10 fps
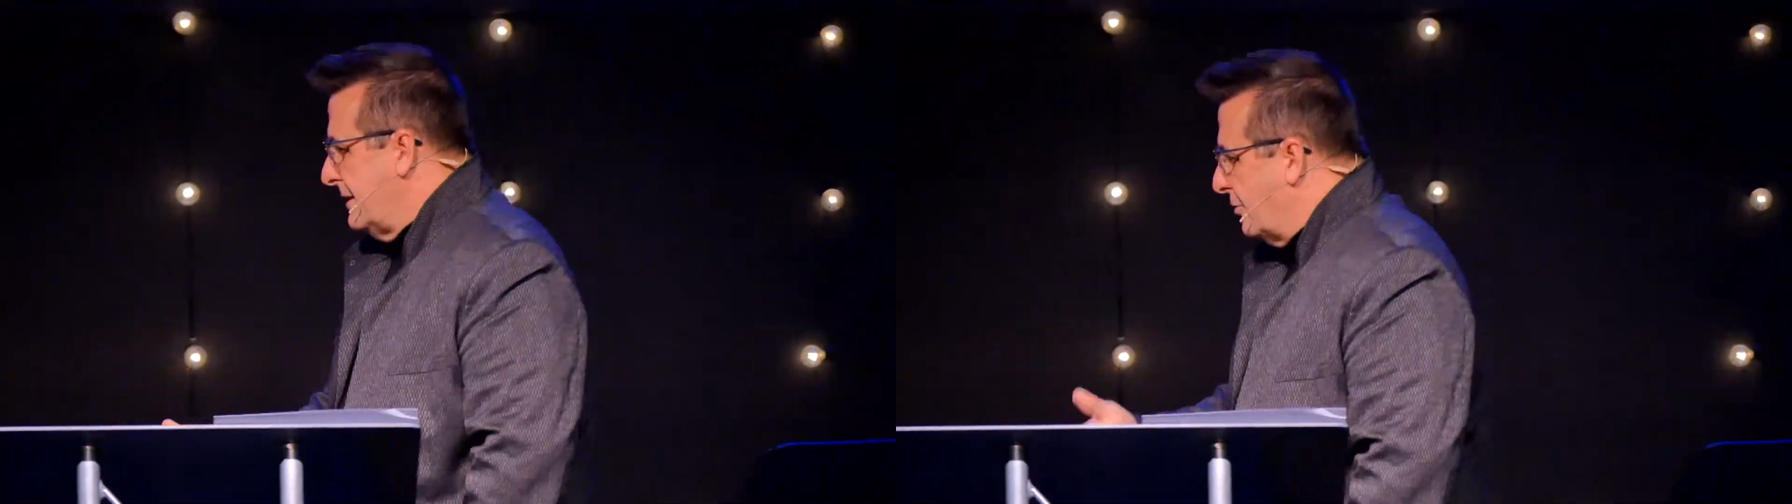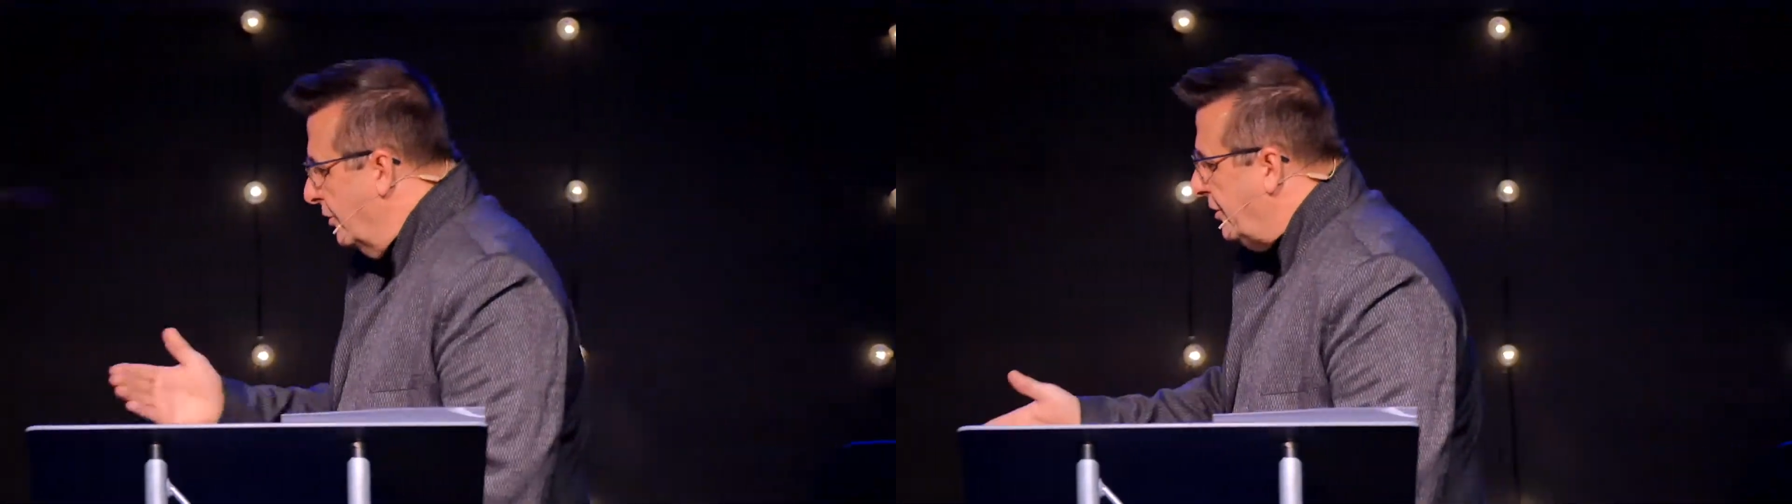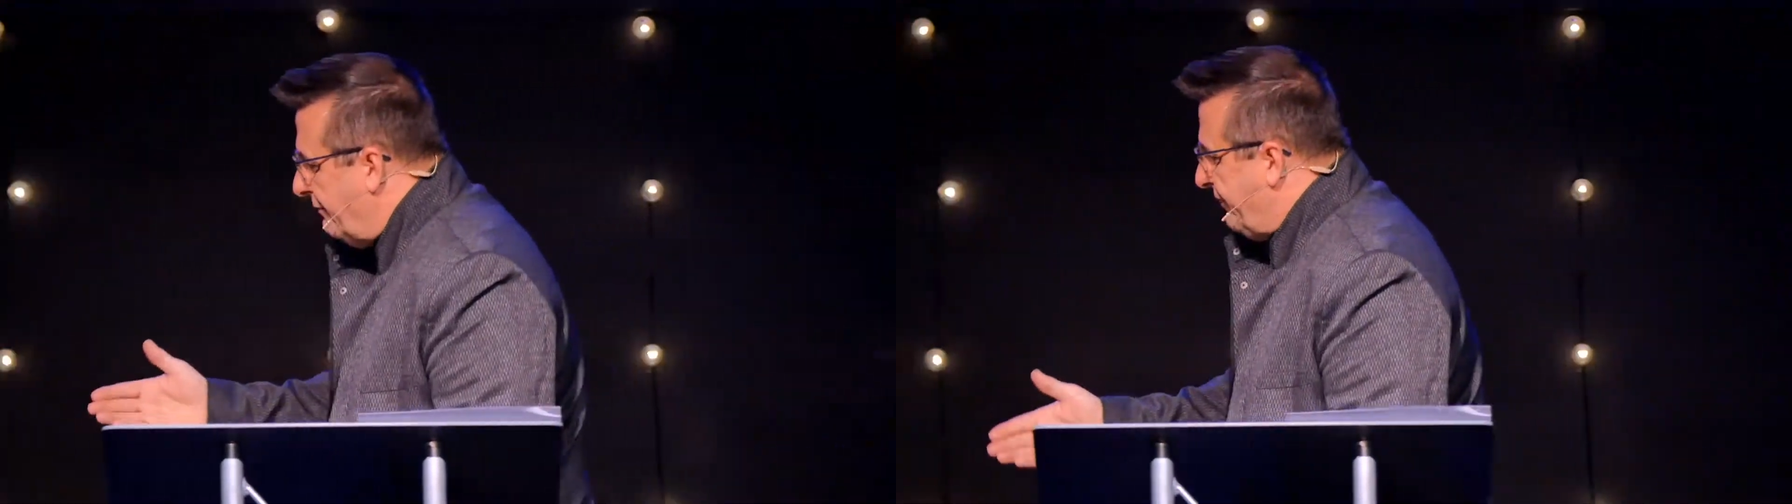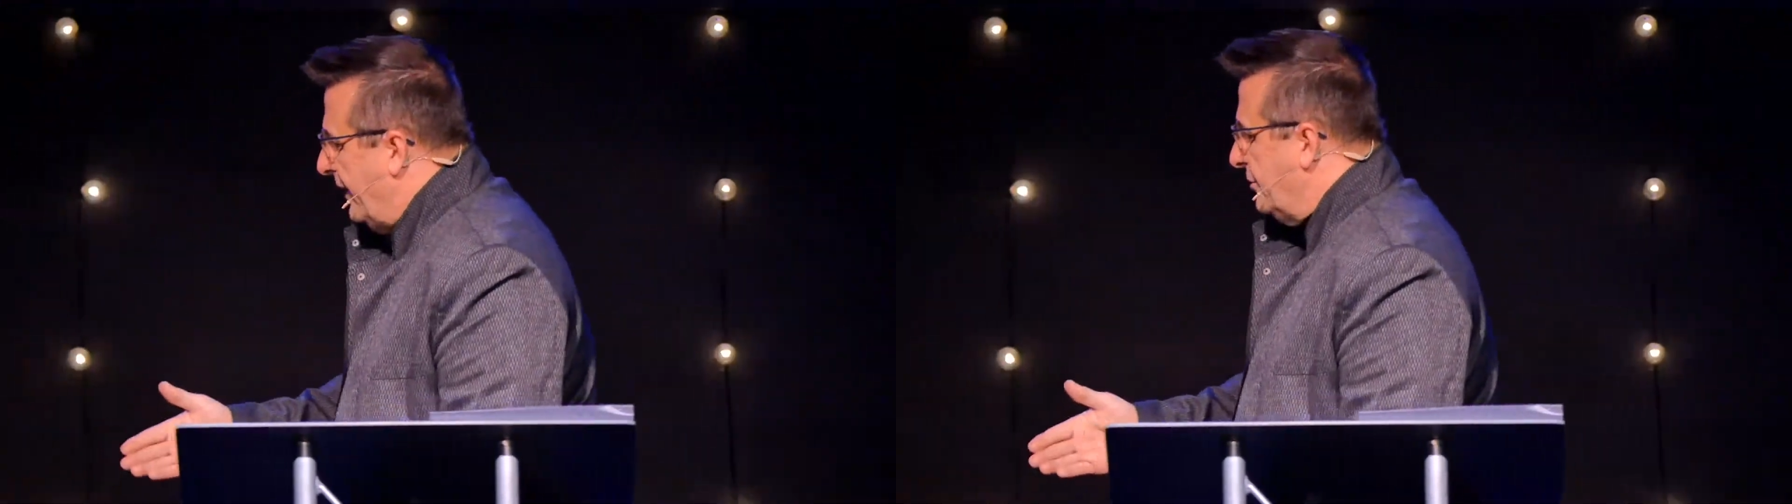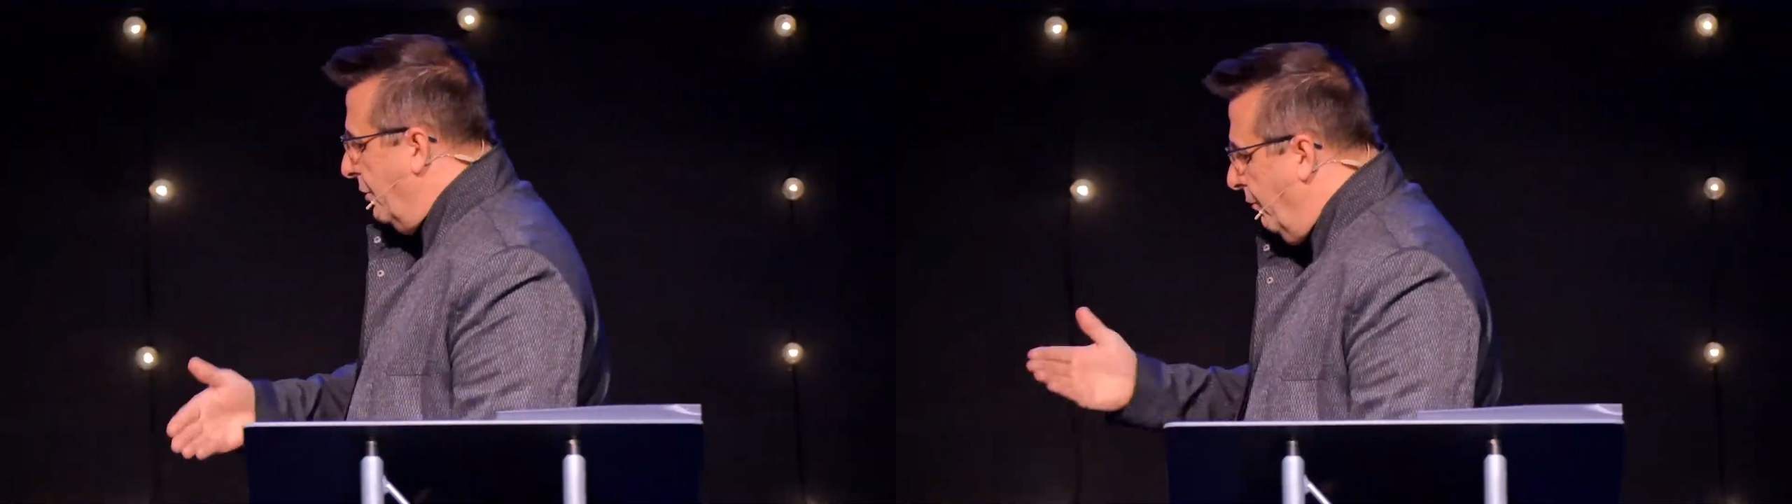could not
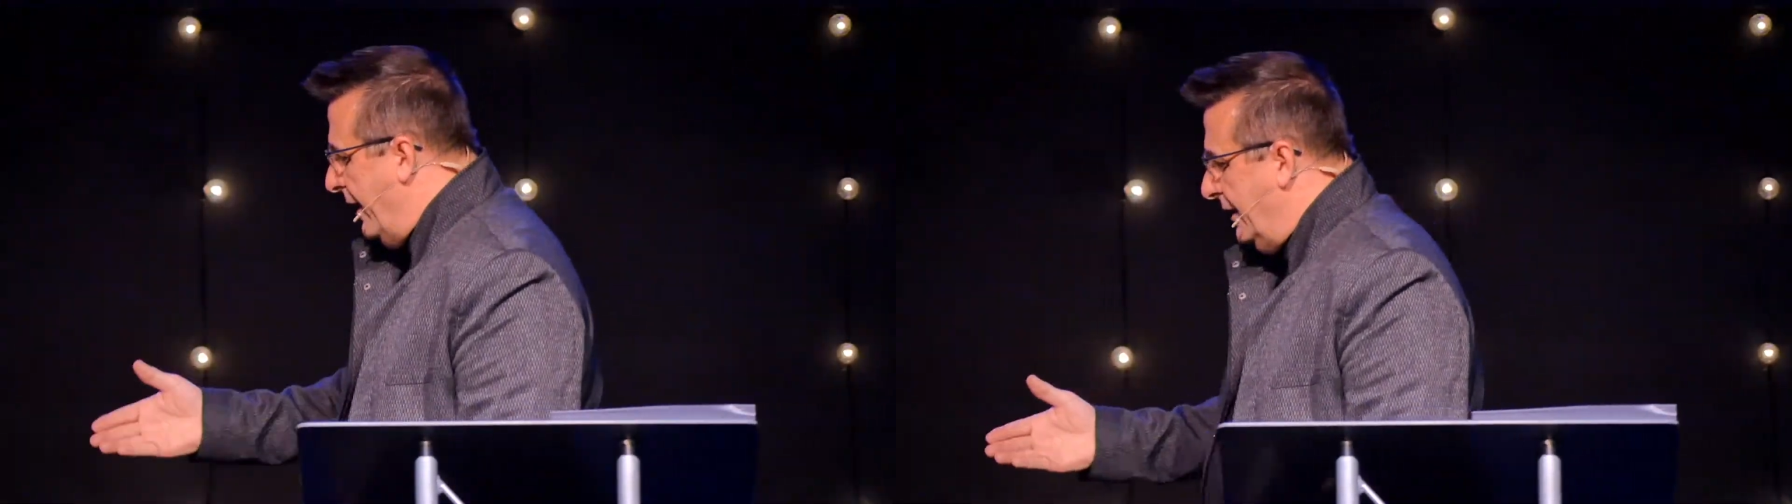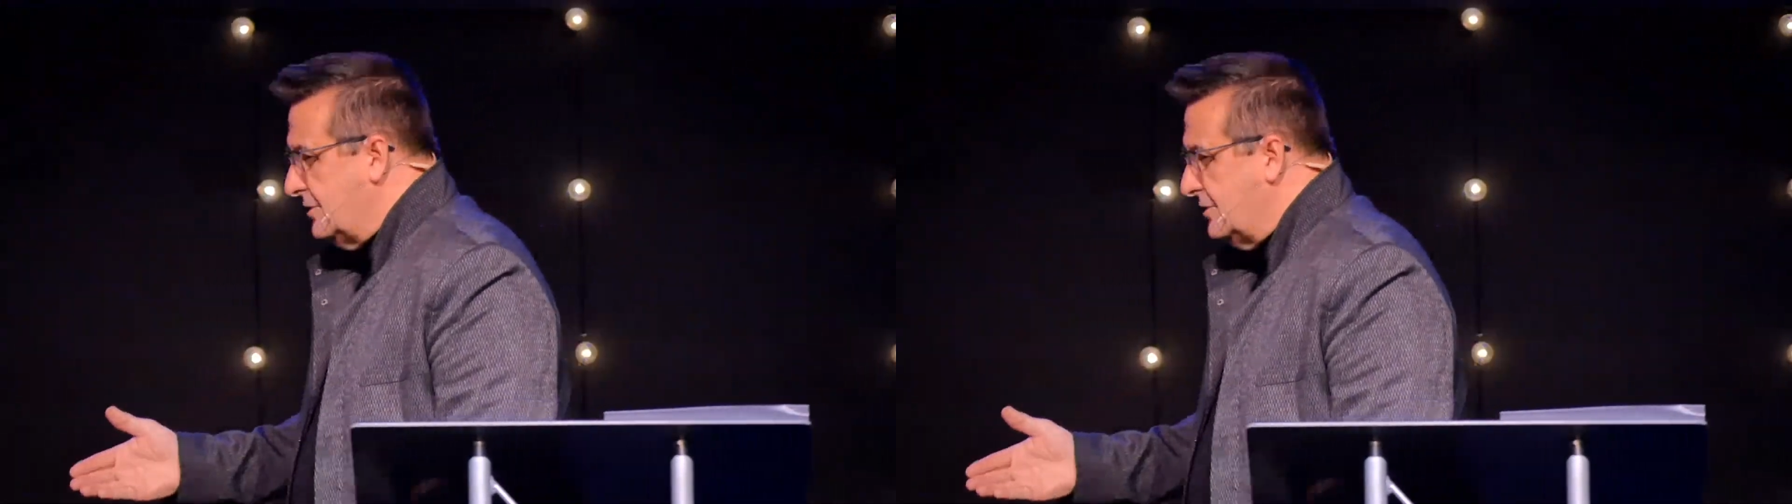find our way